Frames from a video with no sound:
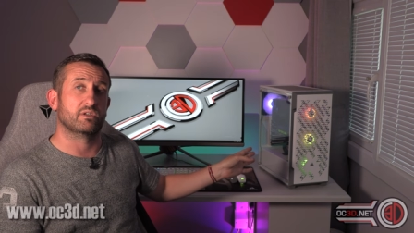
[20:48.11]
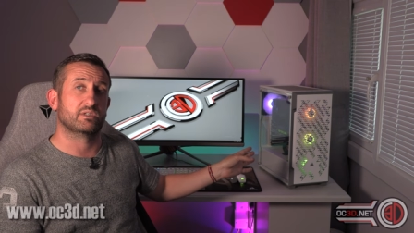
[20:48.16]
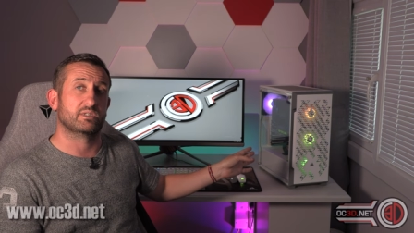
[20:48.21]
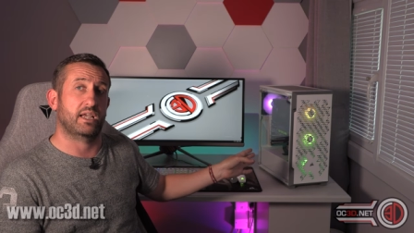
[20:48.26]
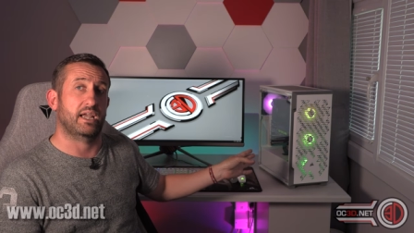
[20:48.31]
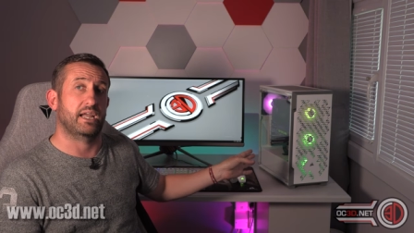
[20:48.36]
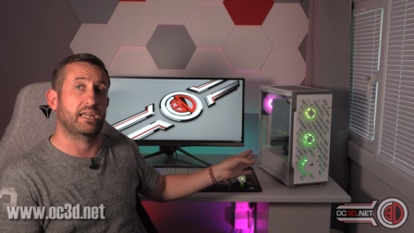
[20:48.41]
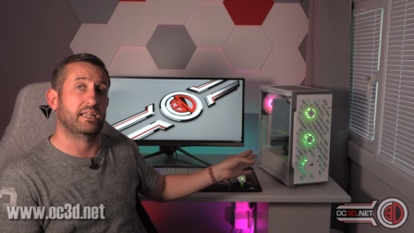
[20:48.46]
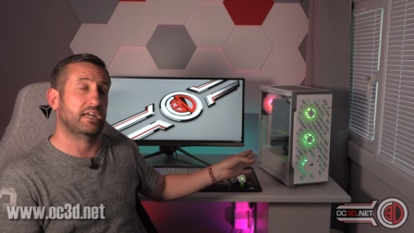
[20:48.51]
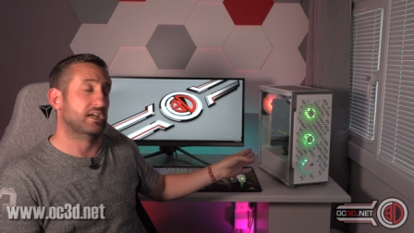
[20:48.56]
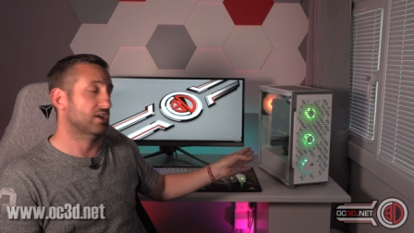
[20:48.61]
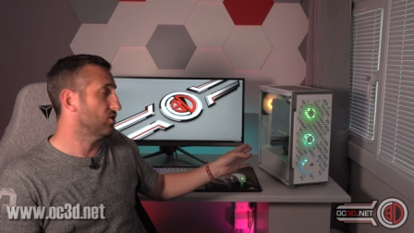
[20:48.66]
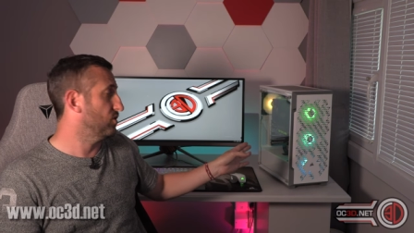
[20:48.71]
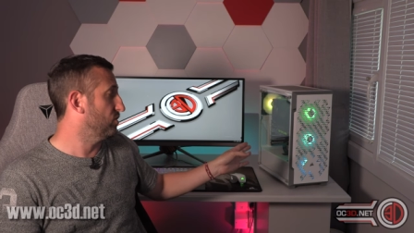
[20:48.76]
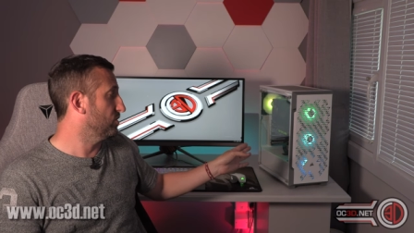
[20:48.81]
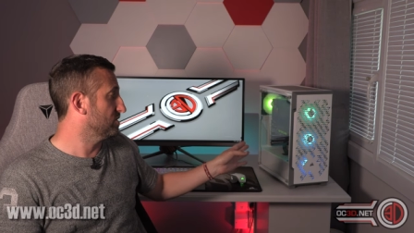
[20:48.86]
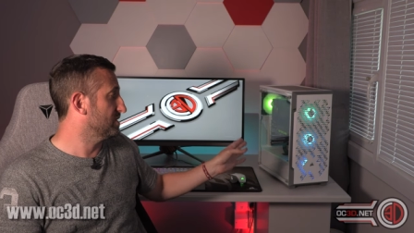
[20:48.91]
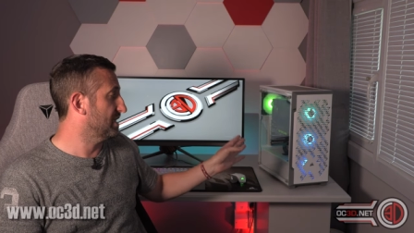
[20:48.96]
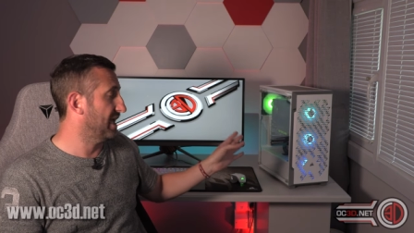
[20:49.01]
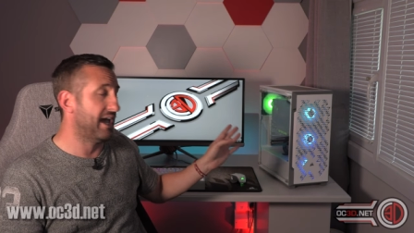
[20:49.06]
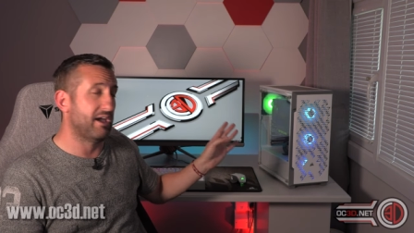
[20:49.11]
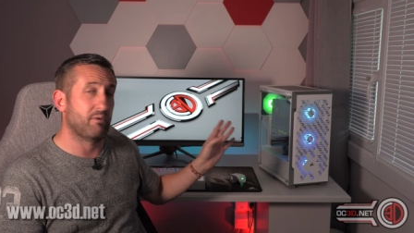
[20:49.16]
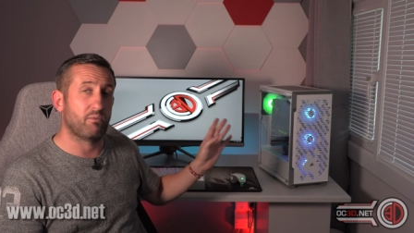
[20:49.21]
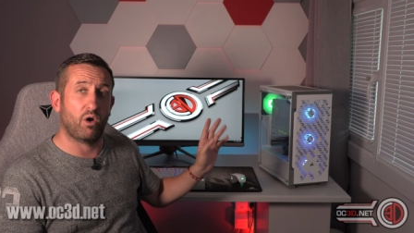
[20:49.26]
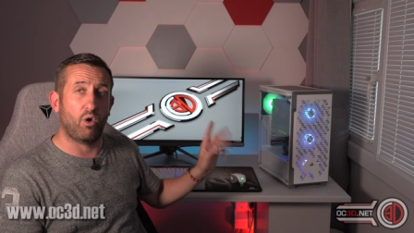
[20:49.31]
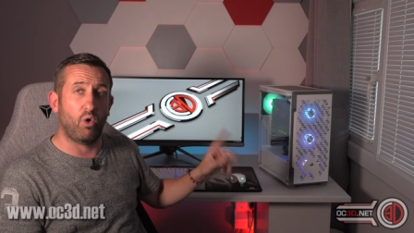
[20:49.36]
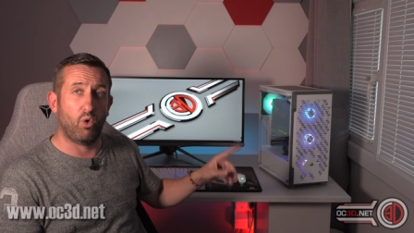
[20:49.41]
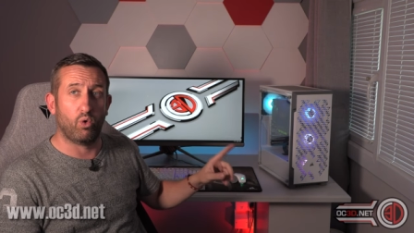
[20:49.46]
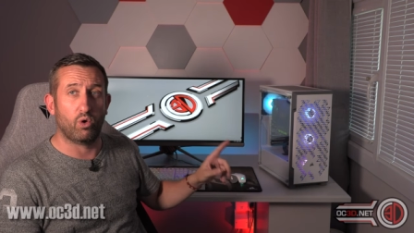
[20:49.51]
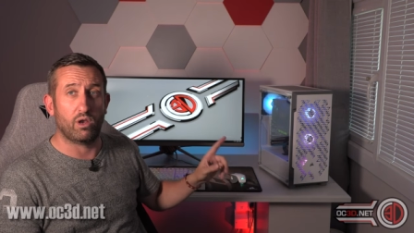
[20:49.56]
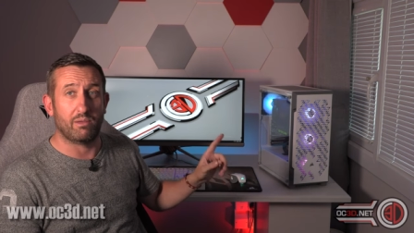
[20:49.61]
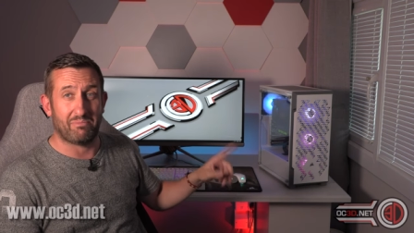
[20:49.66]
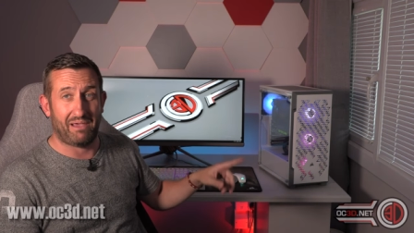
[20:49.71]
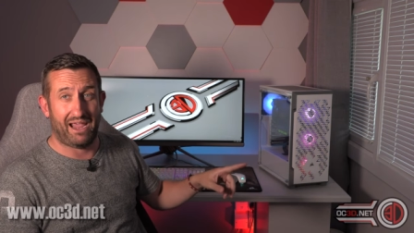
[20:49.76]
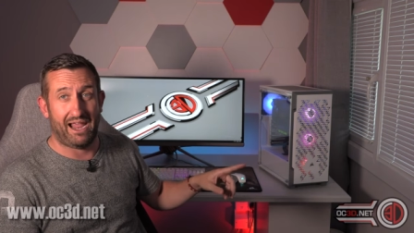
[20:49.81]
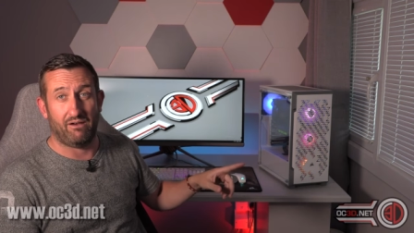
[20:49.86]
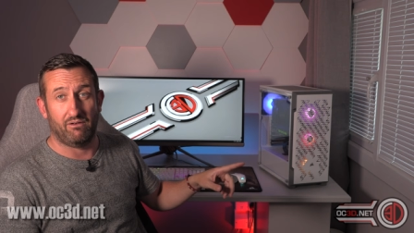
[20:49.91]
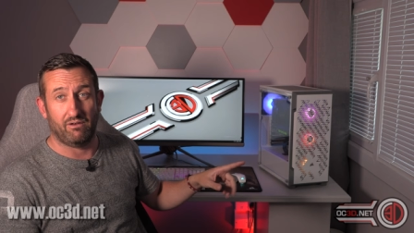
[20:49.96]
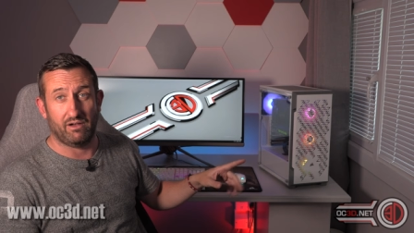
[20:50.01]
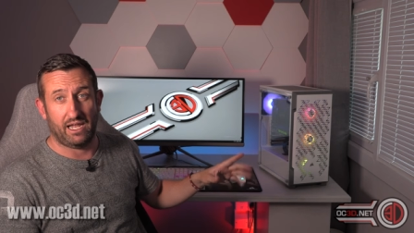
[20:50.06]
say that Corsair were all
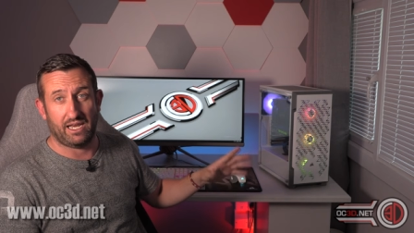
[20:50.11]
about.